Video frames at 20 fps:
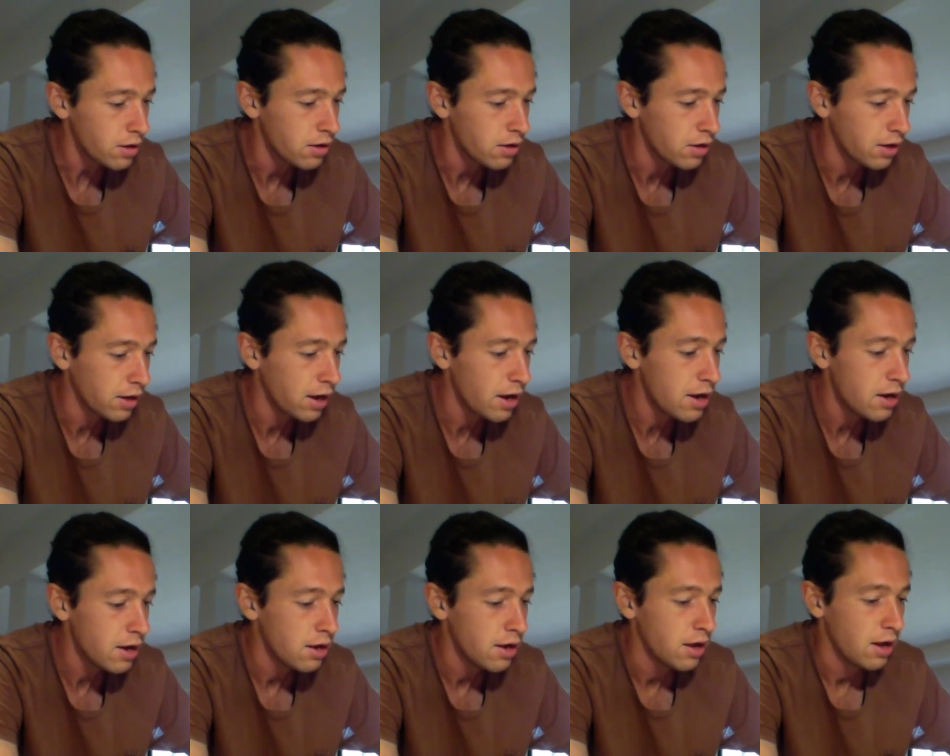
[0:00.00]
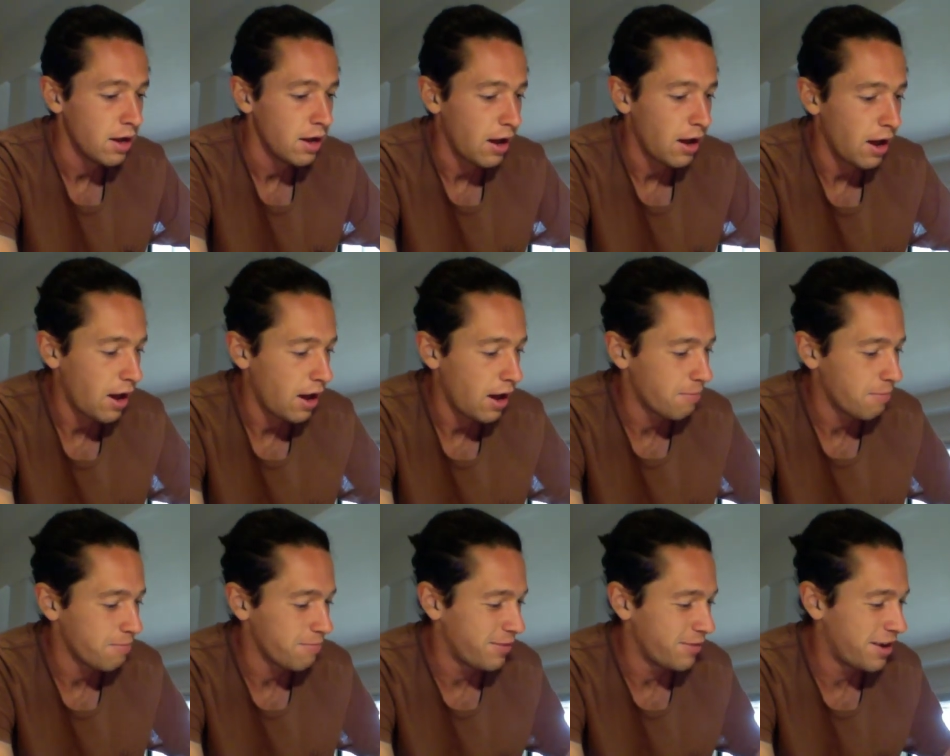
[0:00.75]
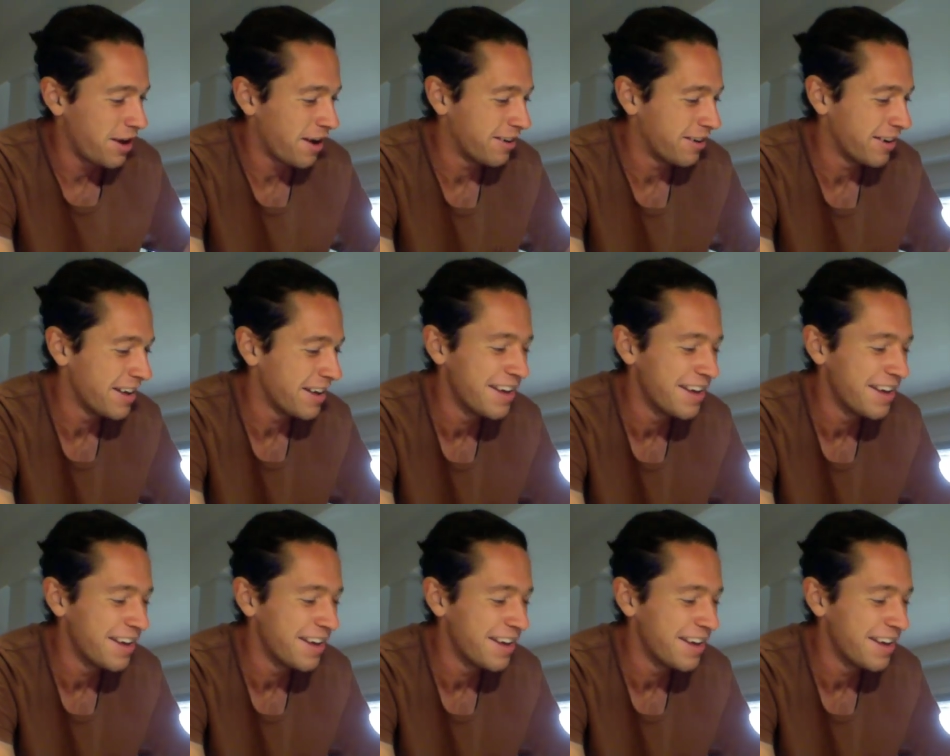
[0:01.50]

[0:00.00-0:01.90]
Okay, now